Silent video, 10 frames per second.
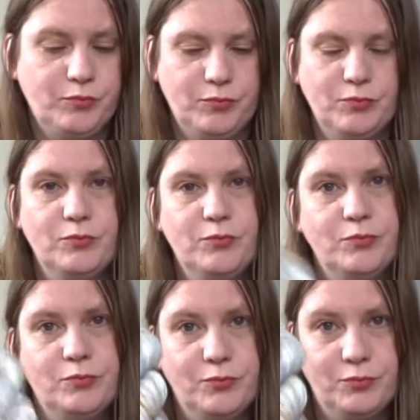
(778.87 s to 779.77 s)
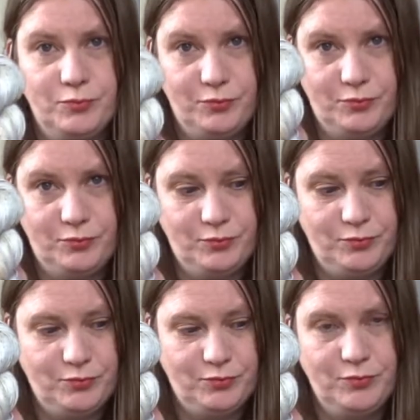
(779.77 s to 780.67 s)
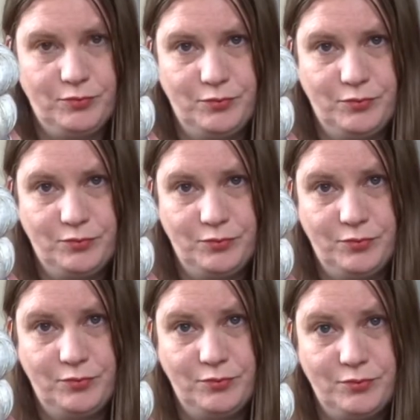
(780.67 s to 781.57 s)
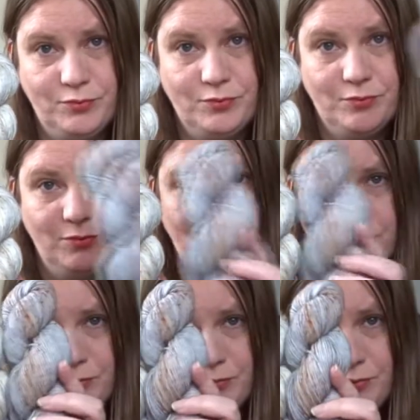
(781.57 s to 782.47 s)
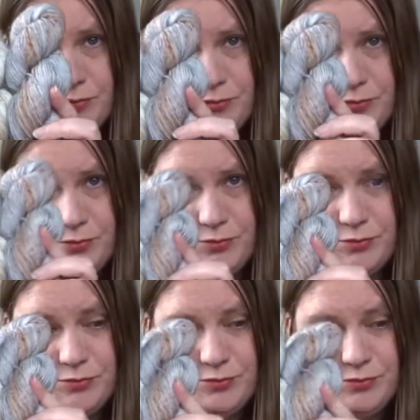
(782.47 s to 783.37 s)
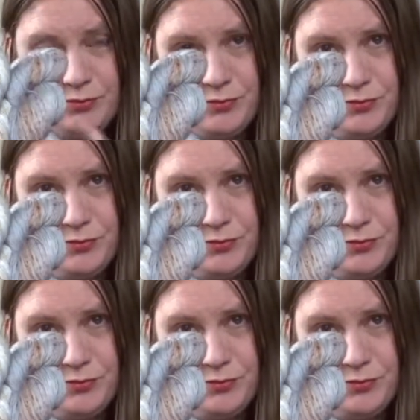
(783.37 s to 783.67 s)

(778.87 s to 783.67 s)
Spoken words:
(silence)